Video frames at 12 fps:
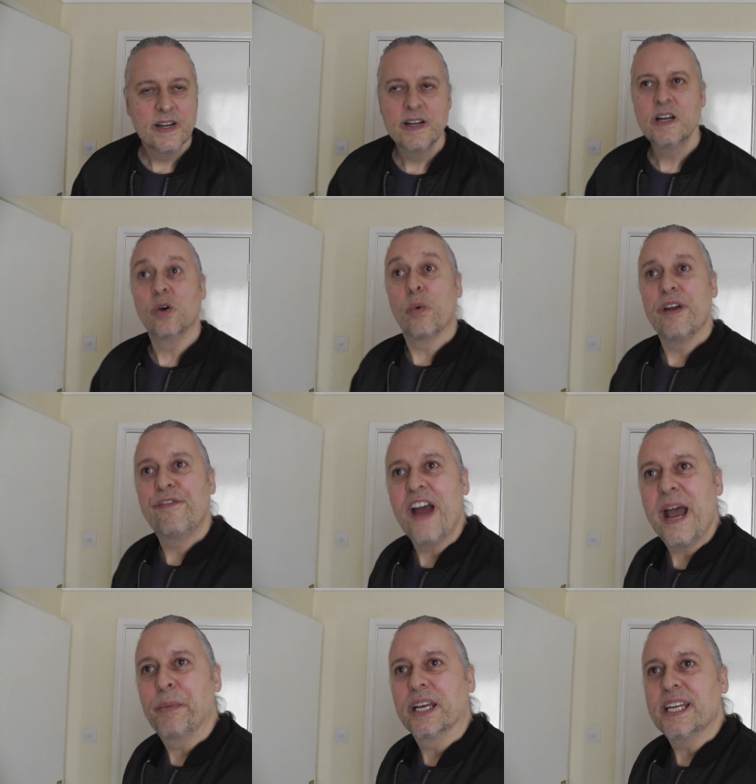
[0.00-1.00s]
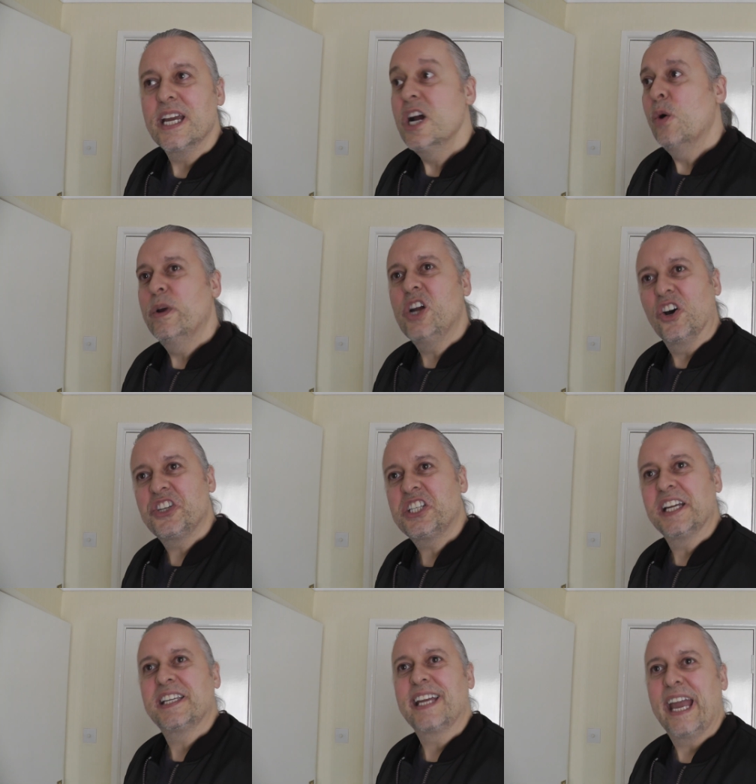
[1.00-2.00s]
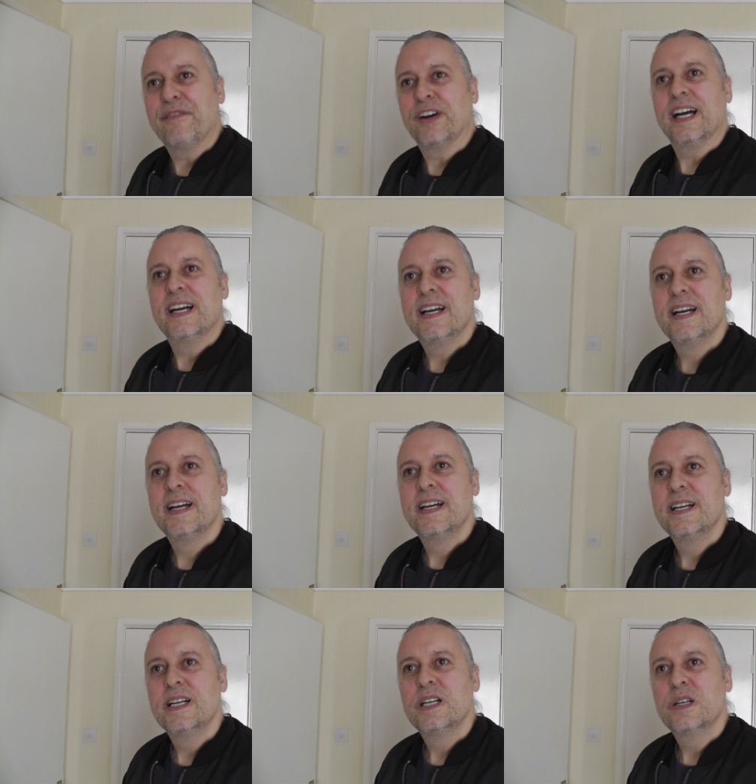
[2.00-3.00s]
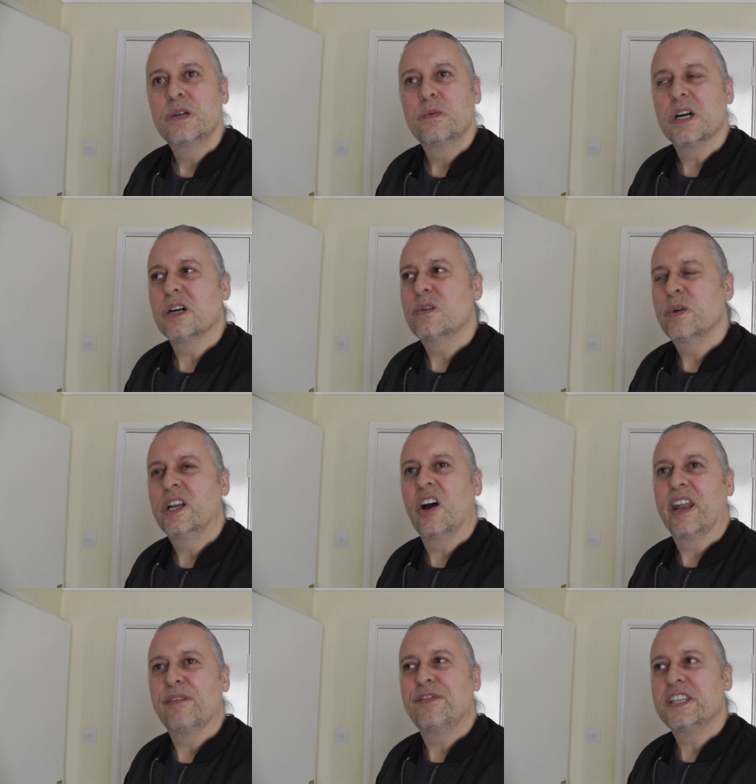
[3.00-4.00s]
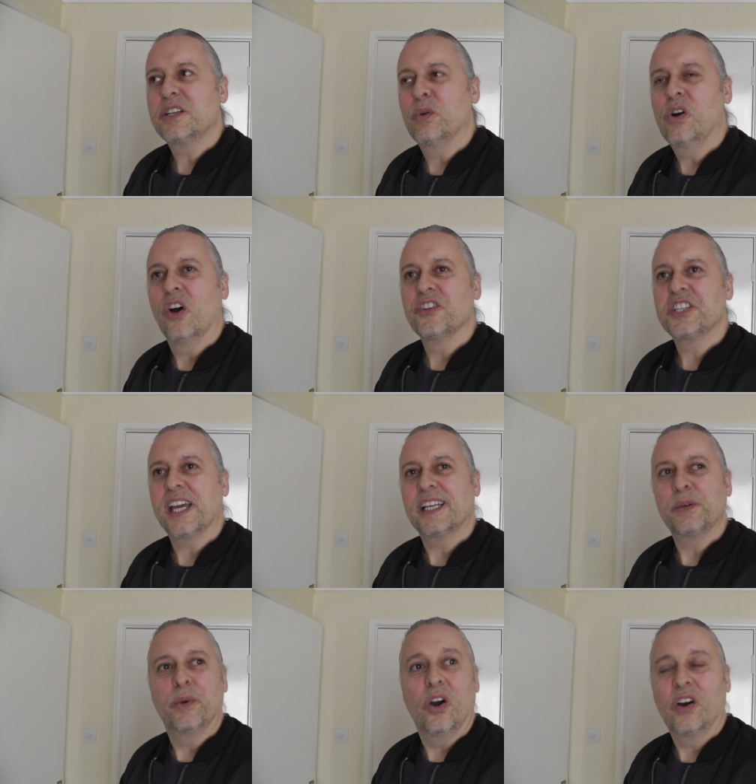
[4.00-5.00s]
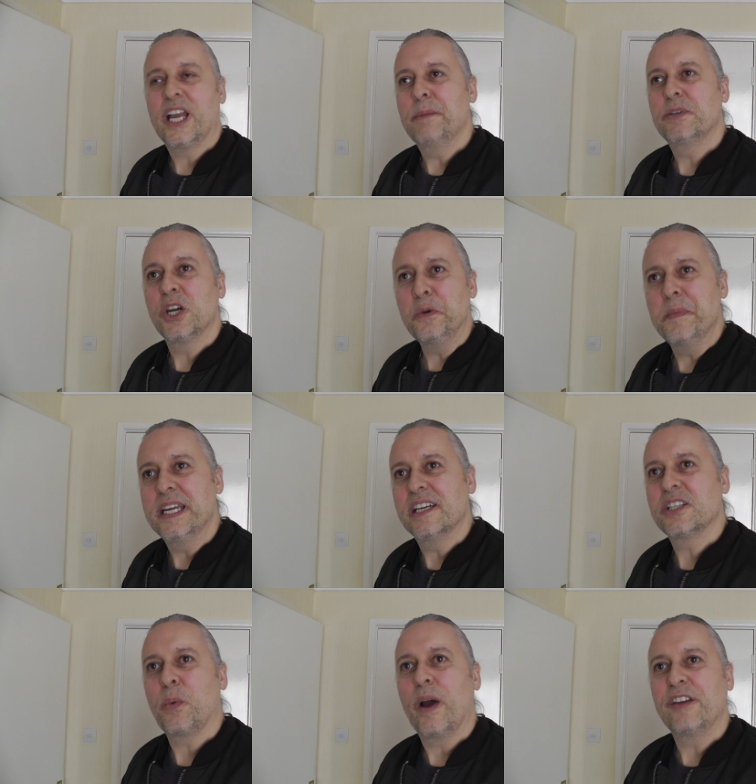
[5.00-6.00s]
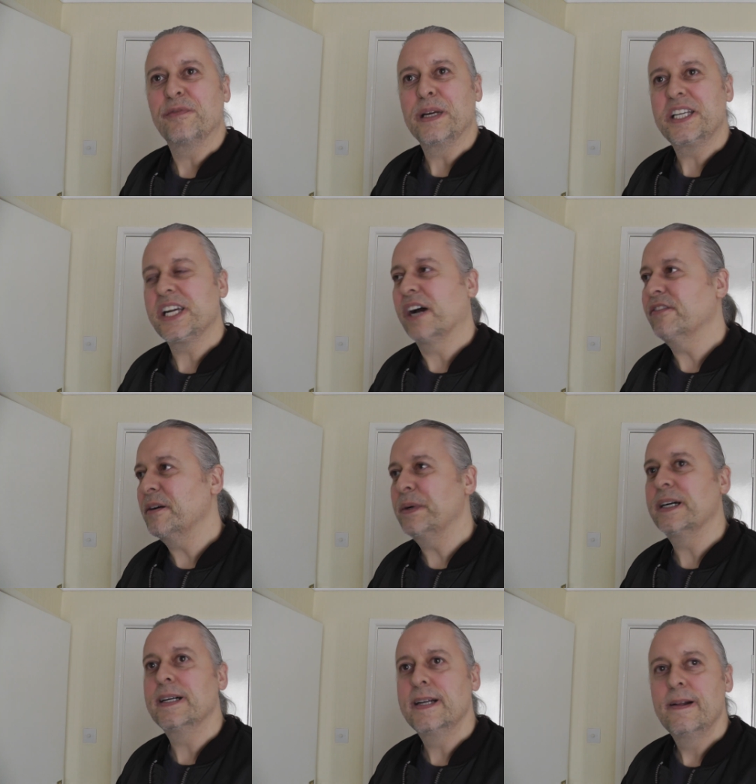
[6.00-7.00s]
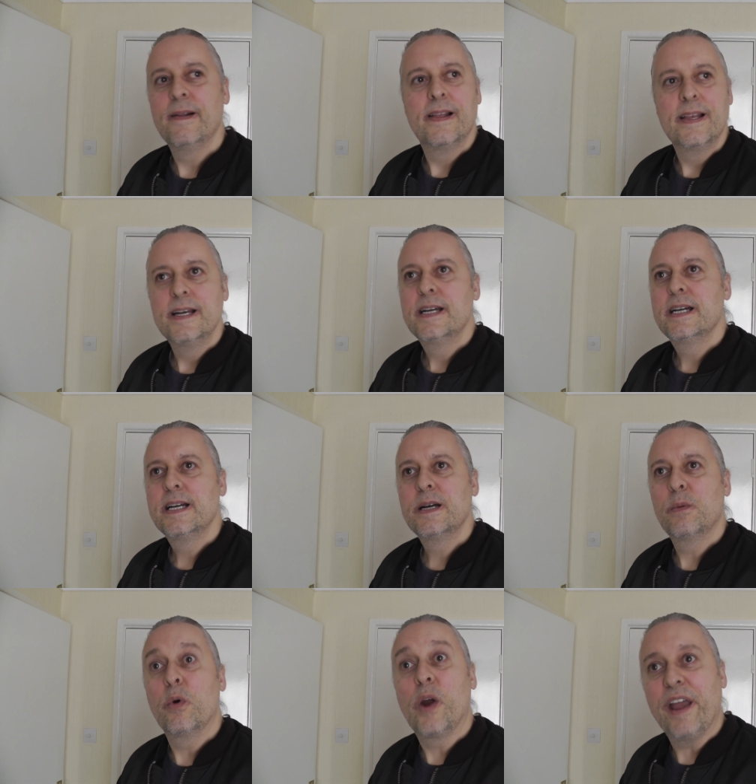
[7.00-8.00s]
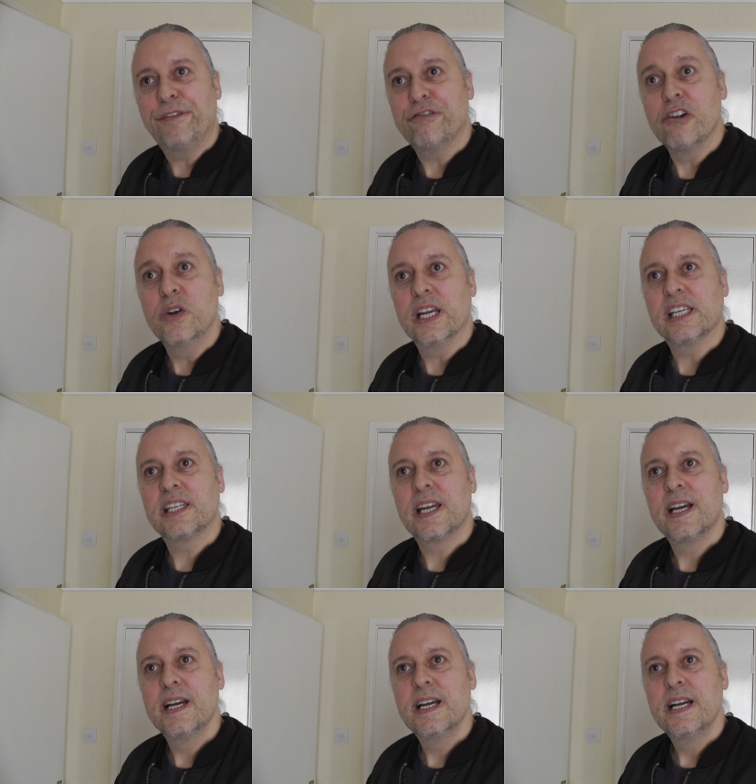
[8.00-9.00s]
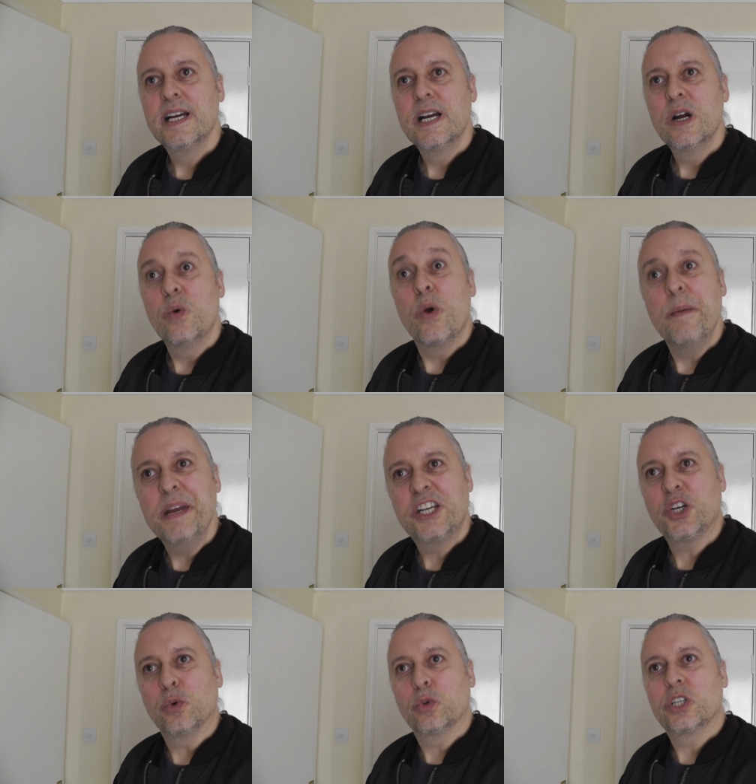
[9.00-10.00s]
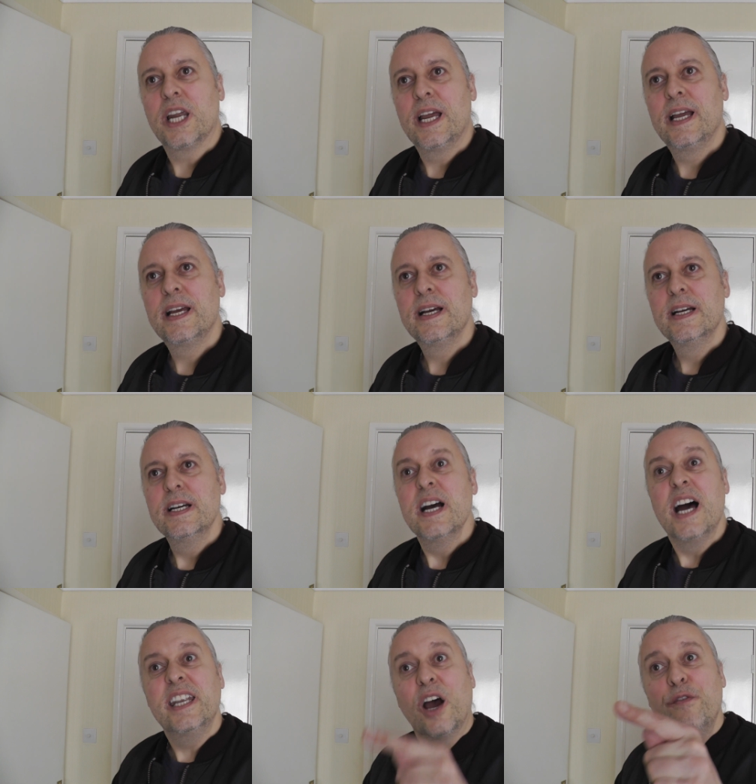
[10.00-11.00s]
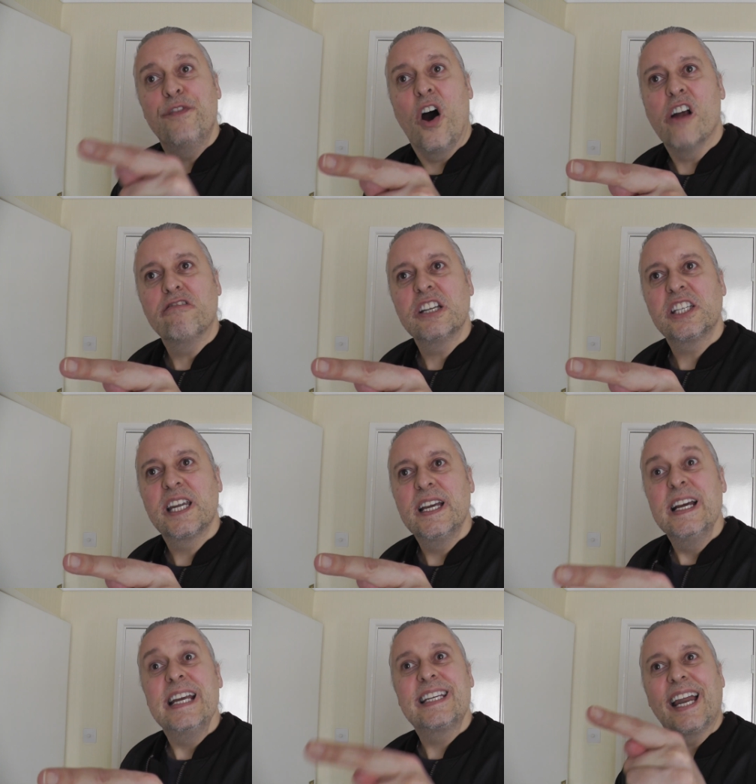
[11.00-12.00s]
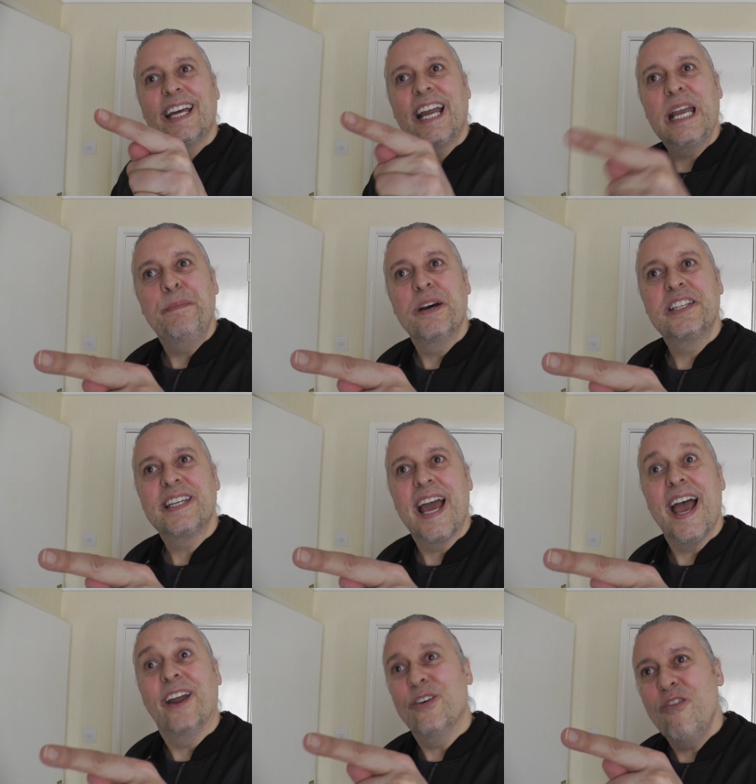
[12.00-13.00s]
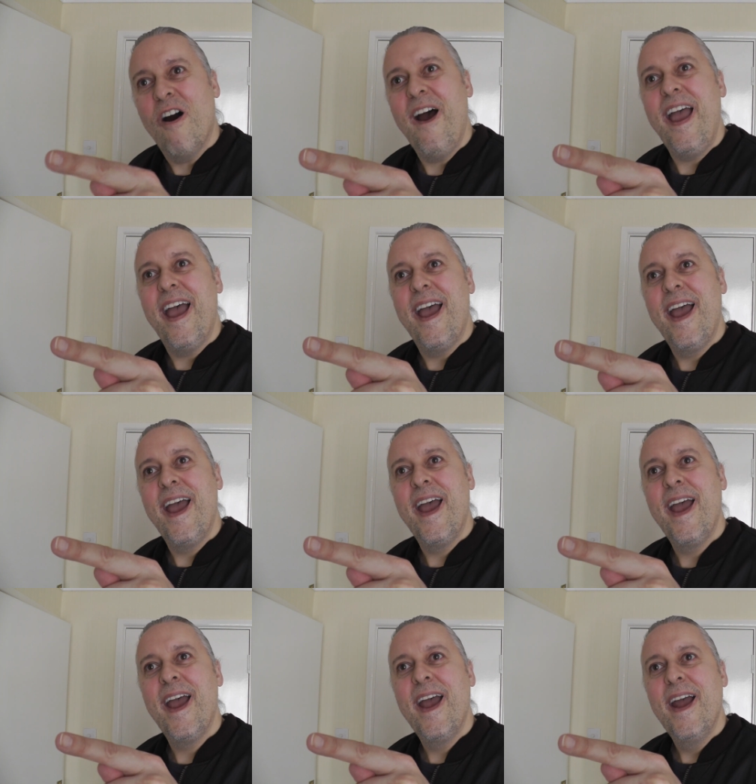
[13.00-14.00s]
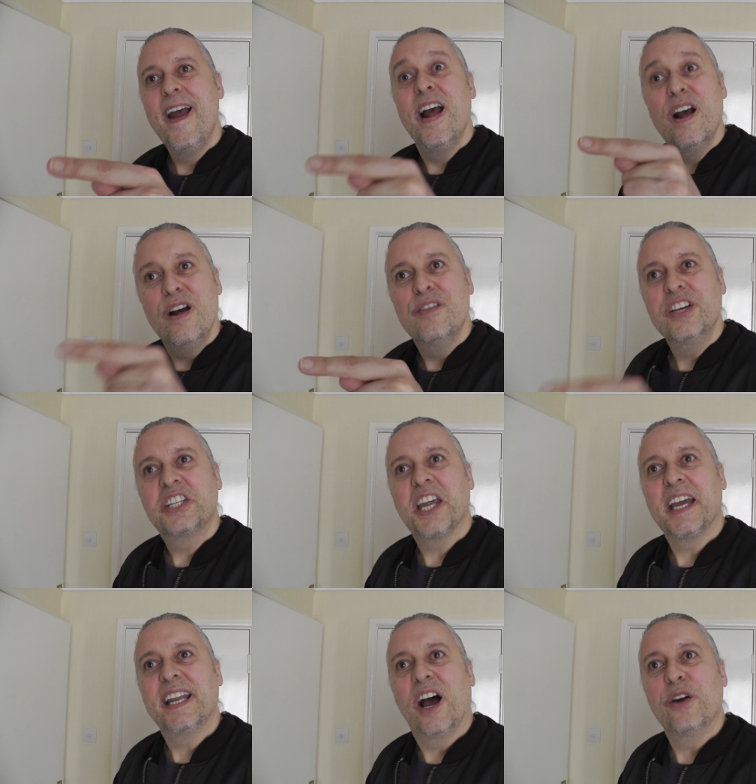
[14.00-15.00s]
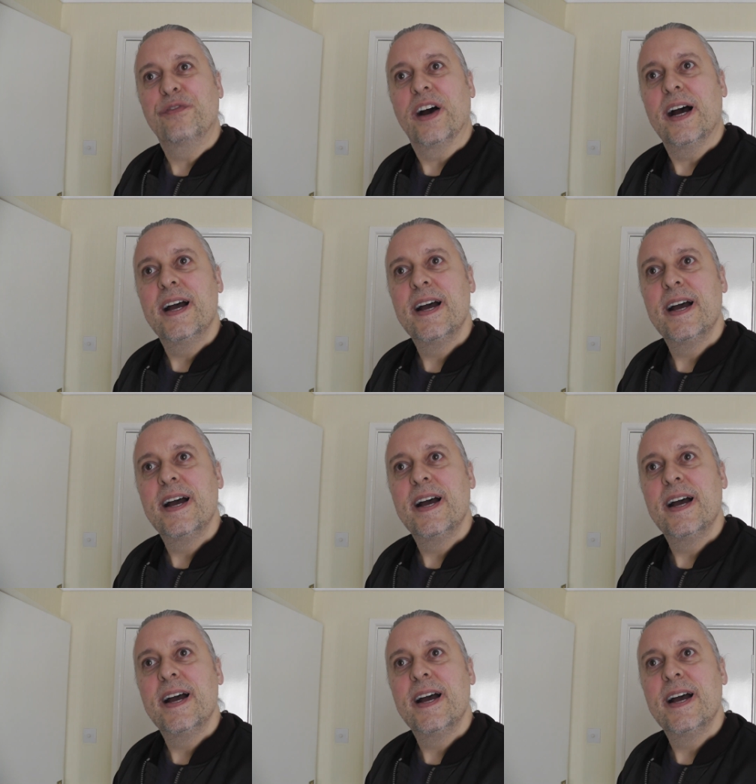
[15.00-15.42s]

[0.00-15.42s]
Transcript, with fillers: Look, we're family. we have got to stick together. Well, we can't have physical contact and we've got to keep two metres away from each other, but we'll get through this. We're Mitchells, and no virus is going to keep us down, all right? This ain't over.